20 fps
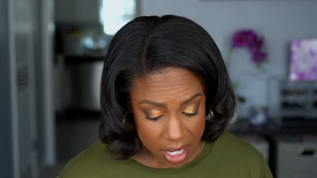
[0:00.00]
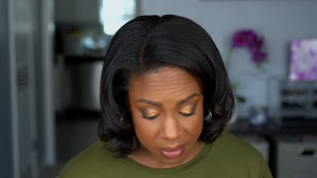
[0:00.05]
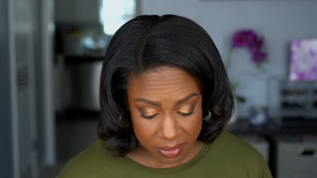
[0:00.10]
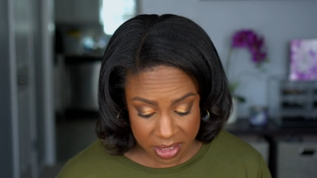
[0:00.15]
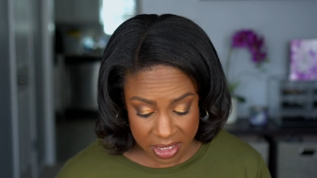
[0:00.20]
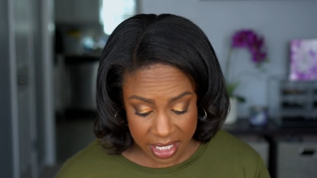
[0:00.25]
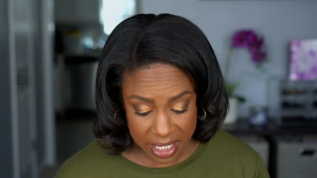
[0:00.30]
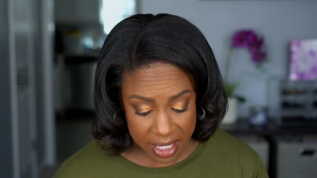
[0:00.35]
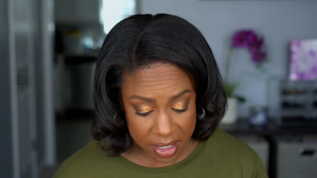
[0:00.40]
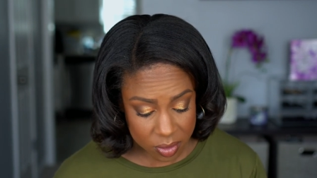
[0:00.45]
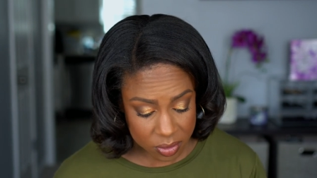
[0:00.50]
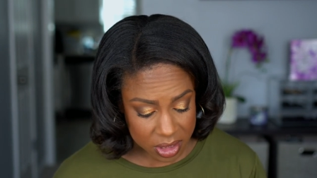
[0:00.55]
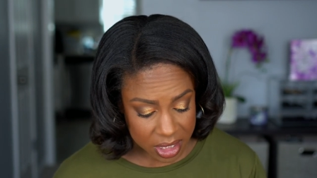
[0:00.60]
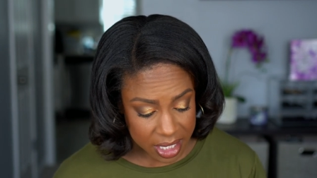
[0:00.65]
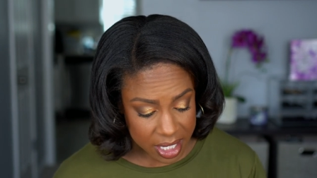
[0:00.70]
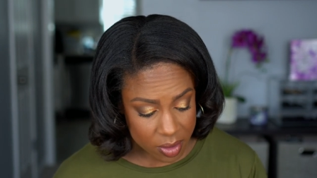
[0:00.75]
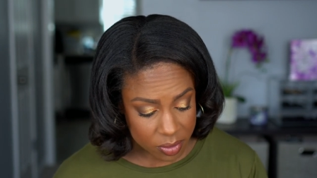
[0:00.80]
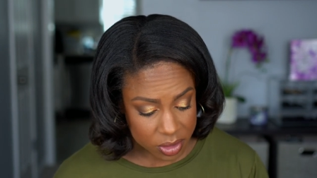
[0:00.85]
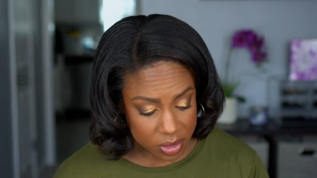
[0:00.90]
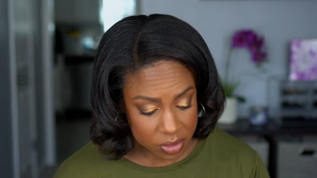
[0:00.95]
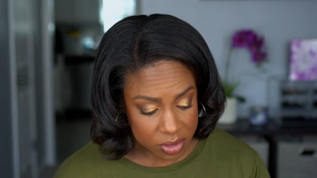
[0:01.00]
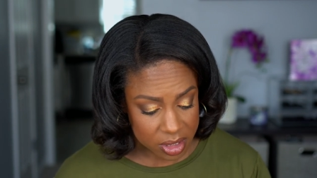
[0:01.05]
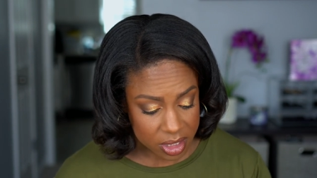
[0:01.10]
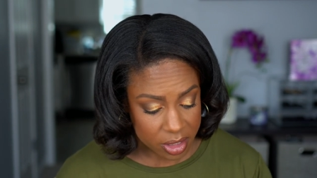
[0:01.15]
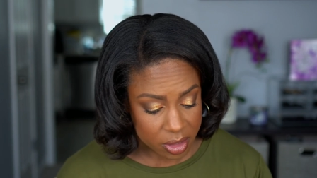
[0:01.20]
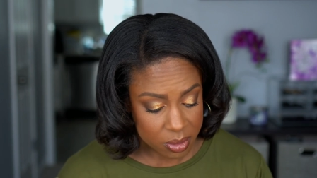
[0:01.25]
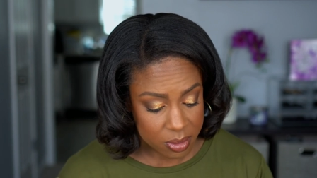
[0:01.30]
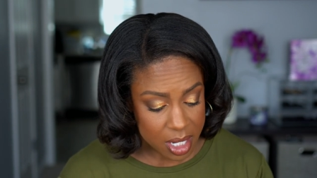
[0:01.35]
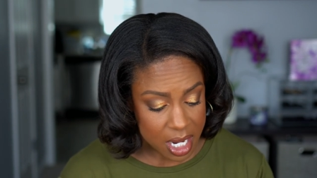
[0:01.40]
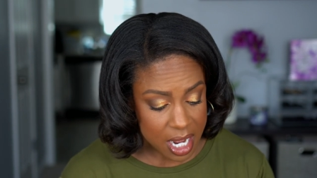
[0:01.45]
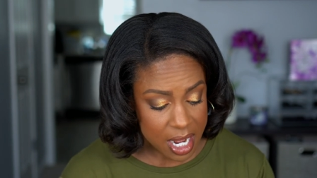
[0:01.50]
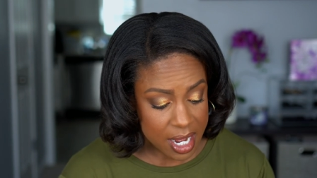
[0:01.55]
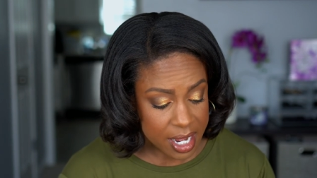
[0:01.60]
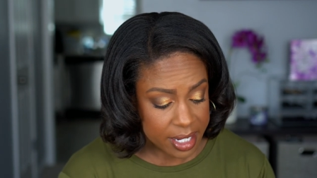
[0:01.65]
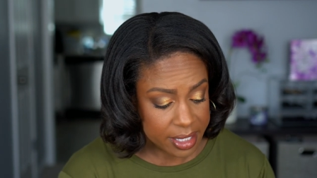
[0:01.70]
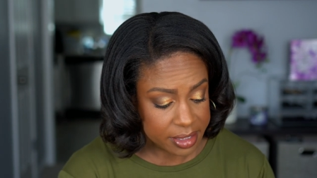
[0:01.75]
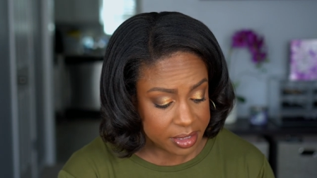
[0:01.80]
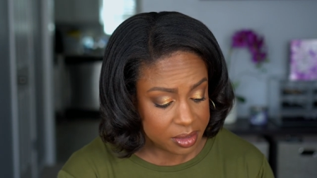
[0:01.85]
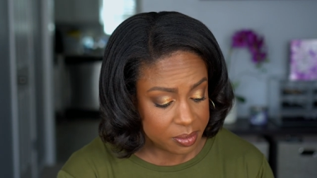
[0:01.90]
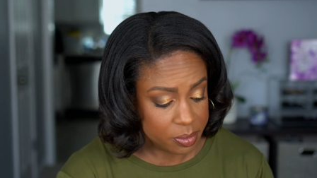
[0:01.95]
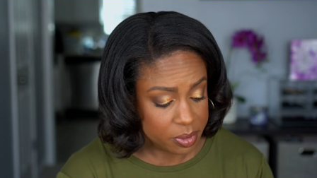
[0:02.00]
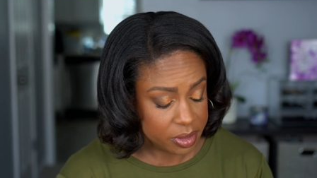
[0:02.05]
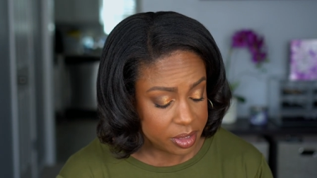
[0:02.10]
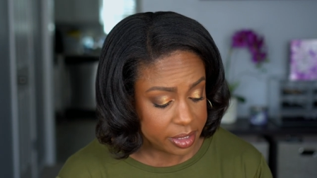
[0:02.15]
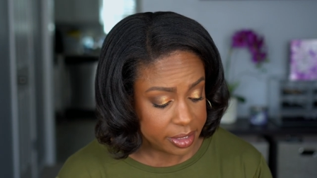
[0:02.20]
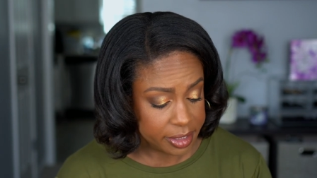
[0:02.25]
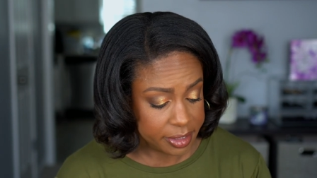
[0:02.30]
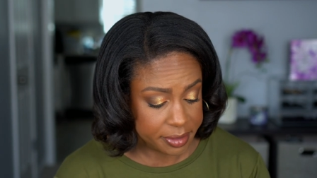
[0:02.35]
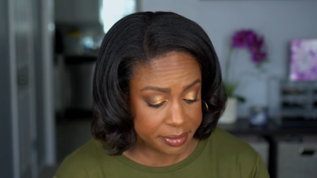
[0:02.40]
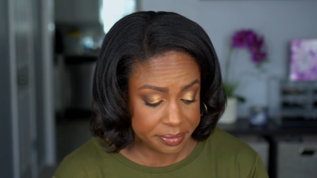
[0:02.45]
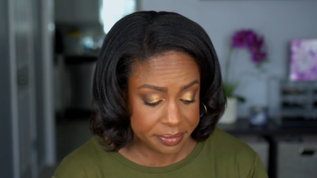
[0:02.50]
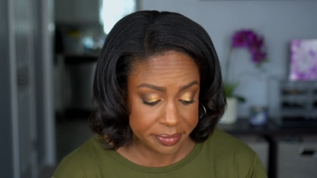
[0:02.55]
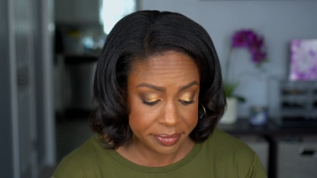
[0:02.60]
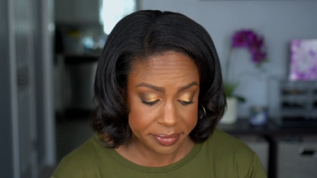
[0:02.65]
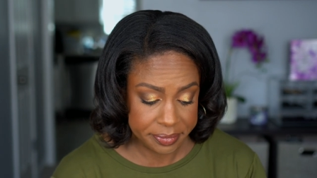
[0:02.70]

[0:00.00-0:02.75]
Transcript: I'm saying I don't think I would use it under my eyes, but